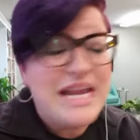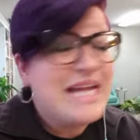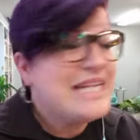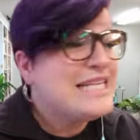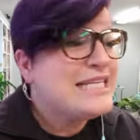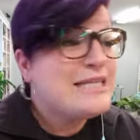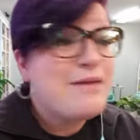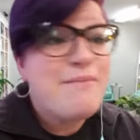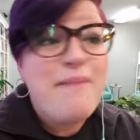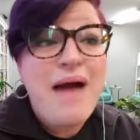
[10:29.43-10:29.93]
It
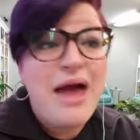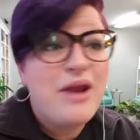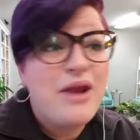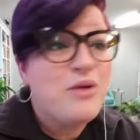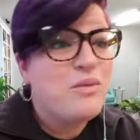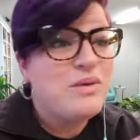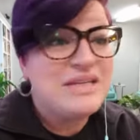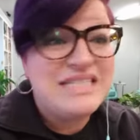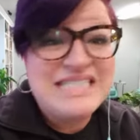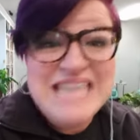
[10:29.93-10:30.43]
doesn't matter
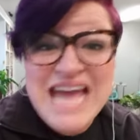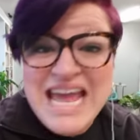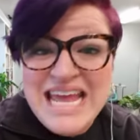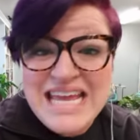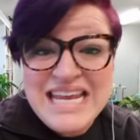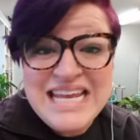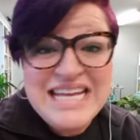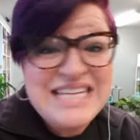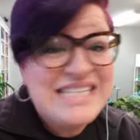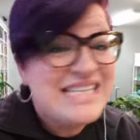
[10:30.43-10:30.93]
what day it
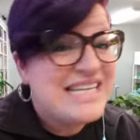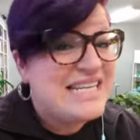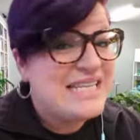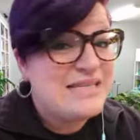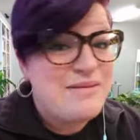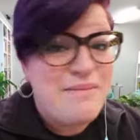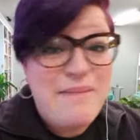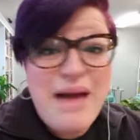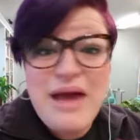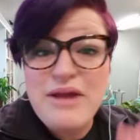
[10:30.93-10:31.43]
is. It
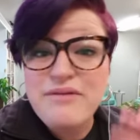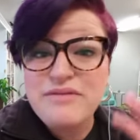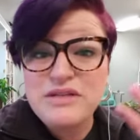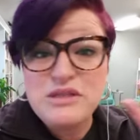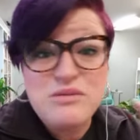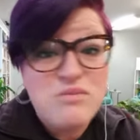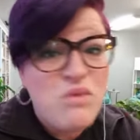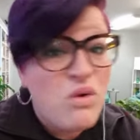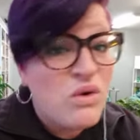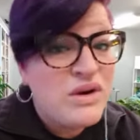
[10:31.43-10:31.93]
doesn't matter if it's
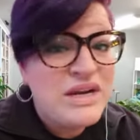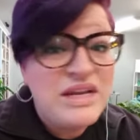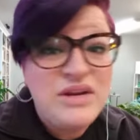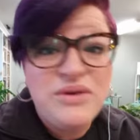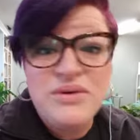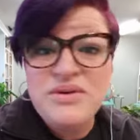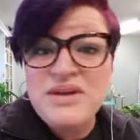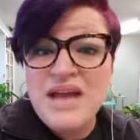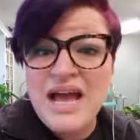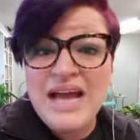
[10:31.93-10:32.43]
morning
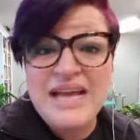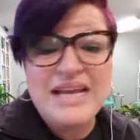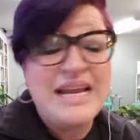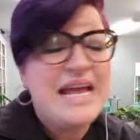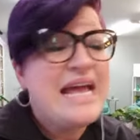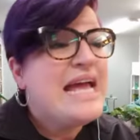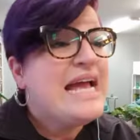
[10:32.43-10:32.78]
or night.